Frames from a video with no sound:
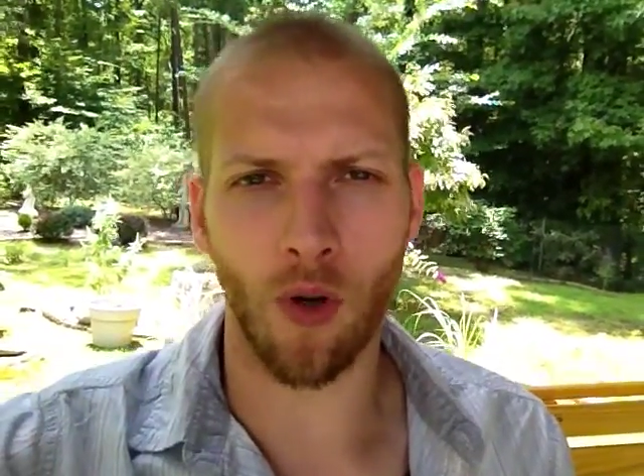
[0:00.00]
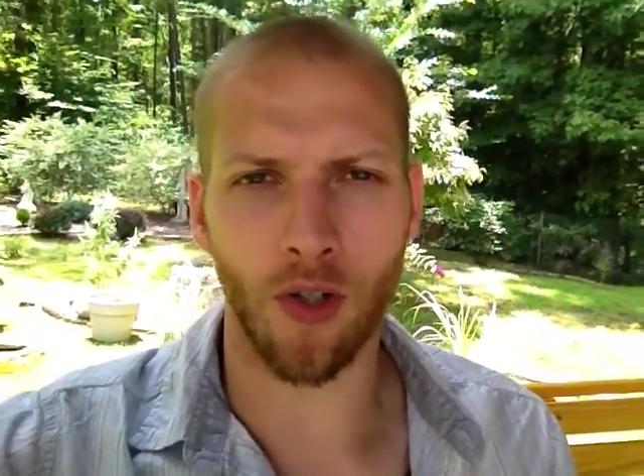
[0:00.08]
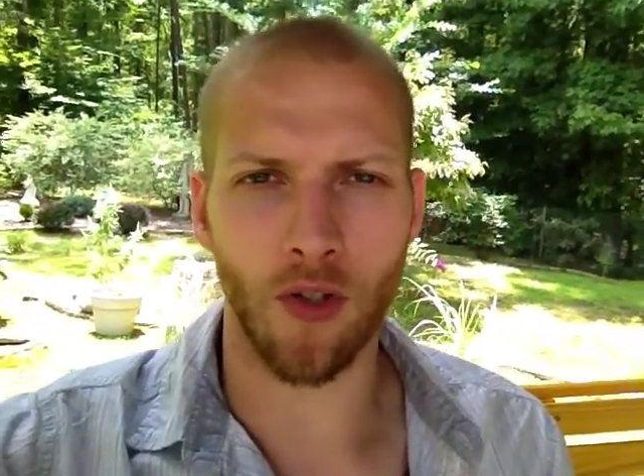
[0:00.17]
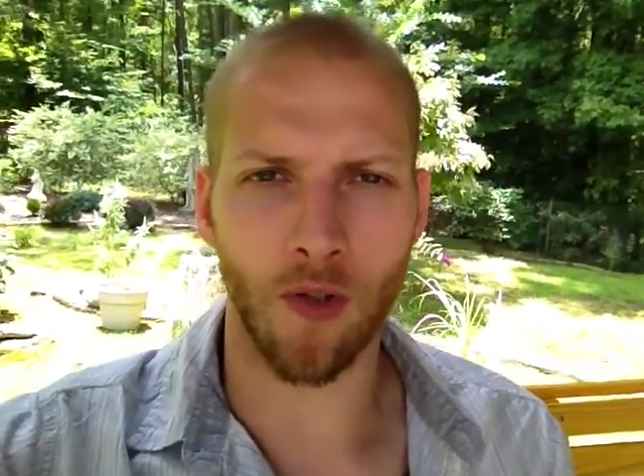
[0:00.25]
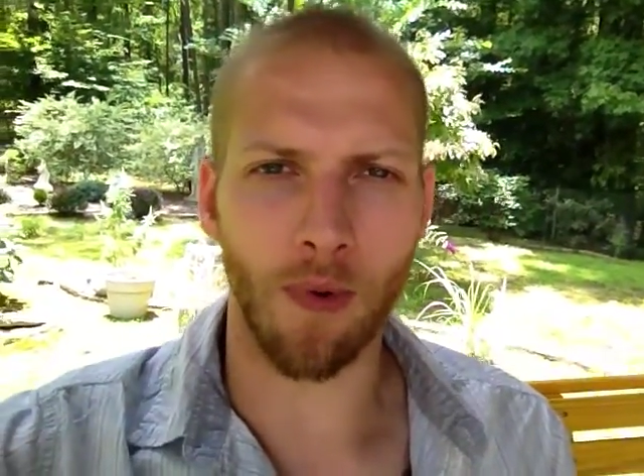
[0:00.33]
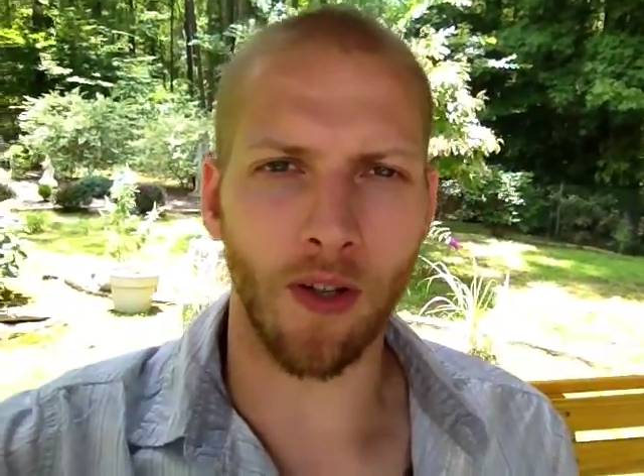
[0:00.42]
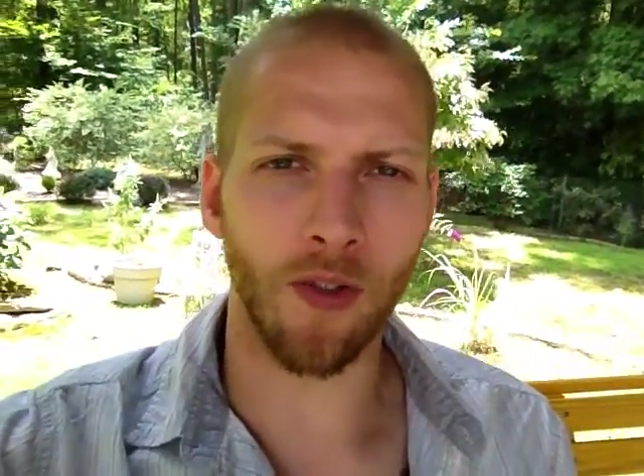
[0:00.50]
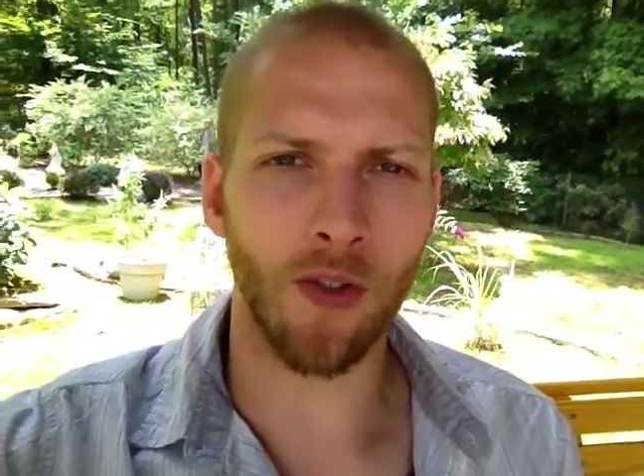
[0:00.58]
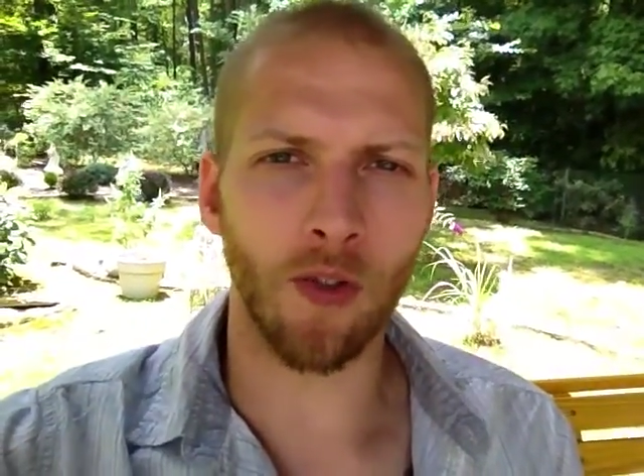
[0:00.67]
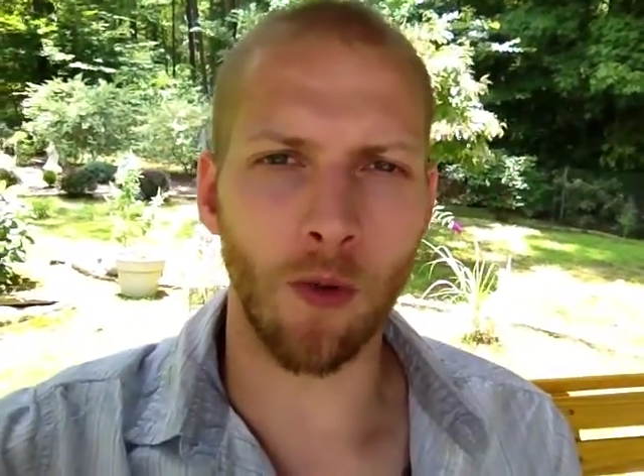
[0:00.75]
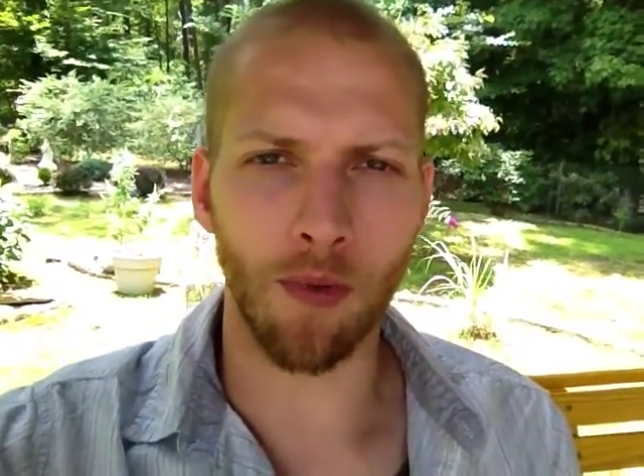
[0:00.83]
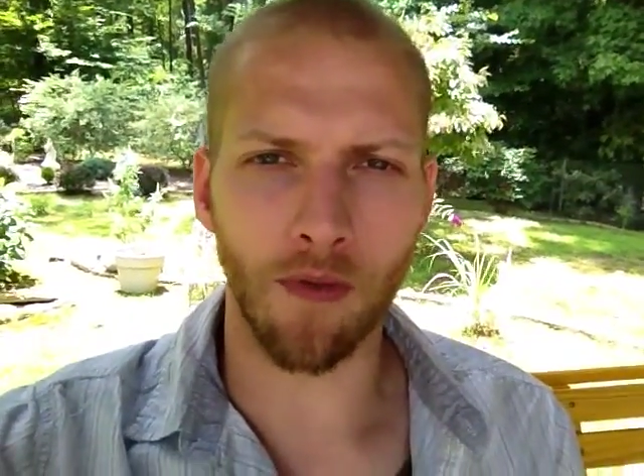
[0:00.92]
watches my
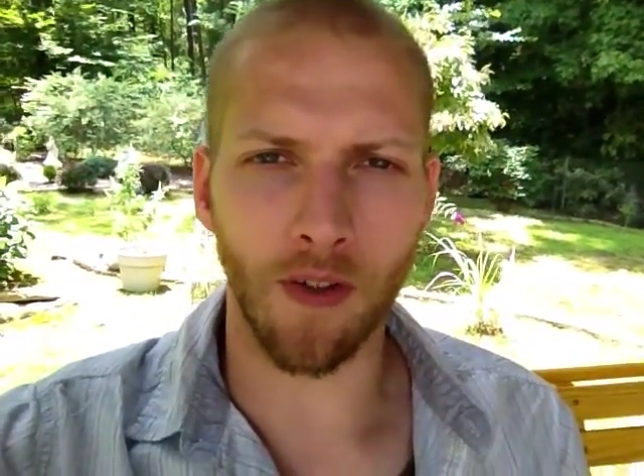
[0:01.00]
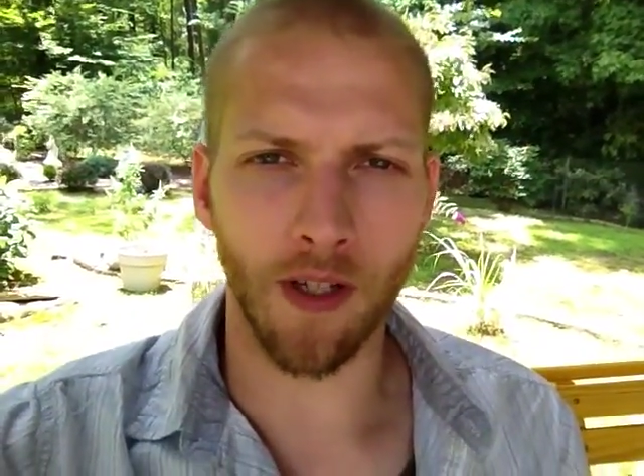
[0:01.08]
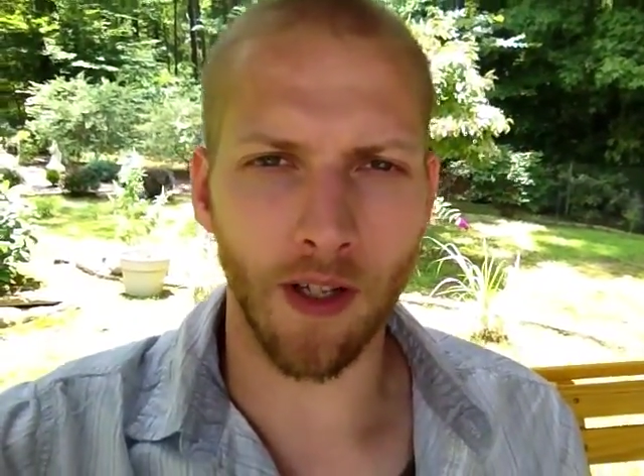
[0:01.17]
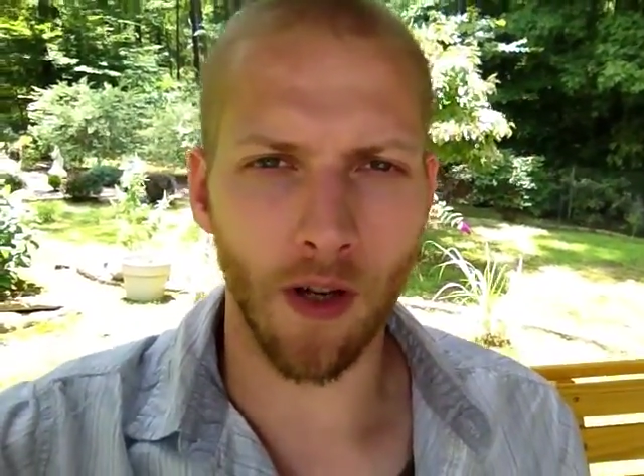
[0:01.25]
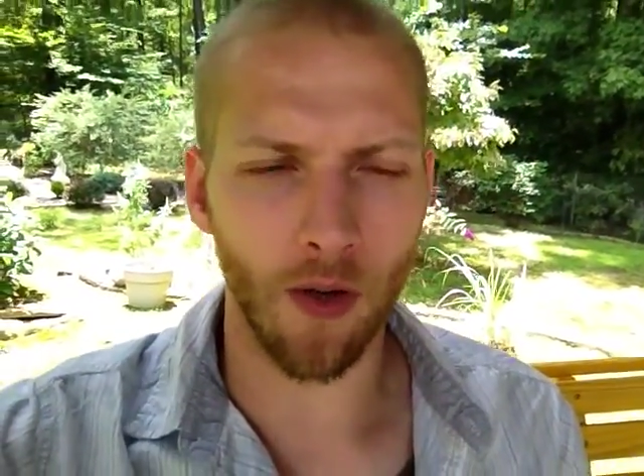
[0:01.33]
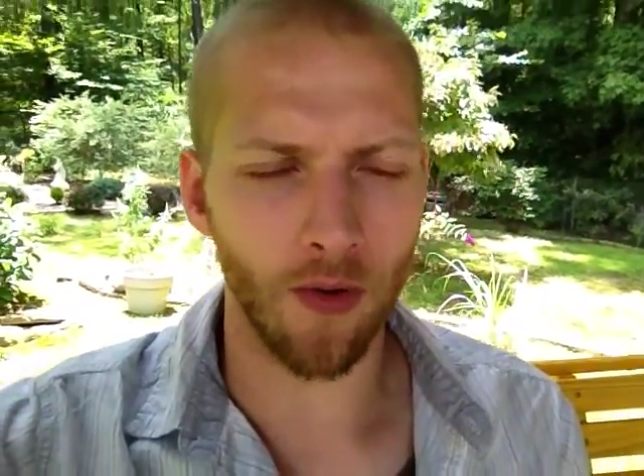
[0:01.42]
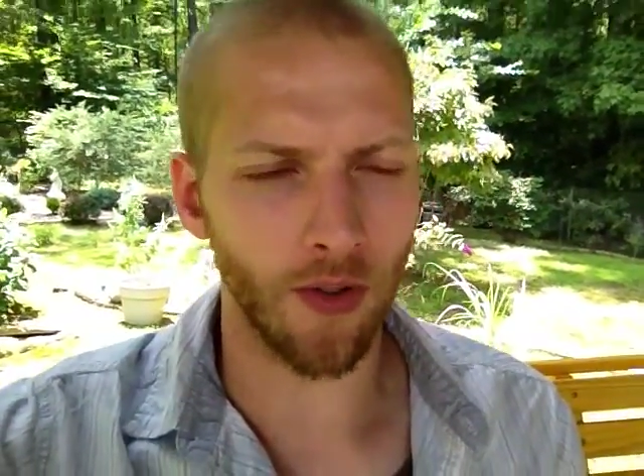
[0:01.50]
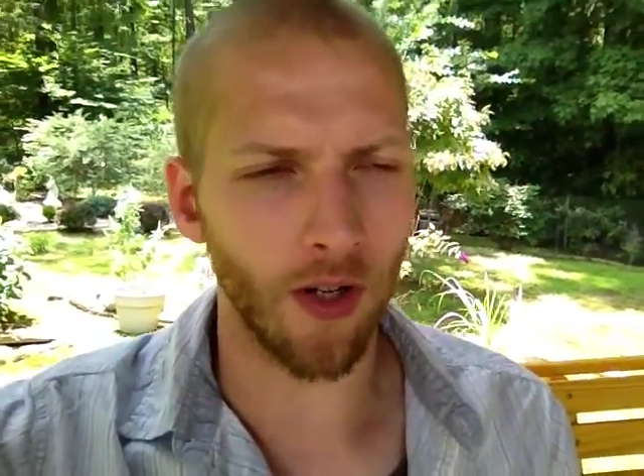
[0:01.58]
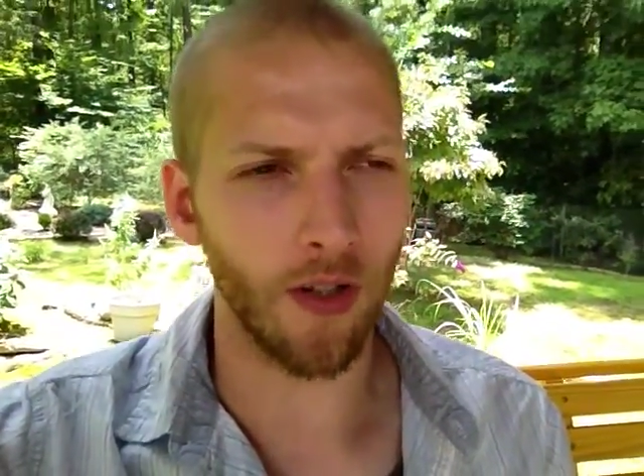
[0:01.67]
stupid videos and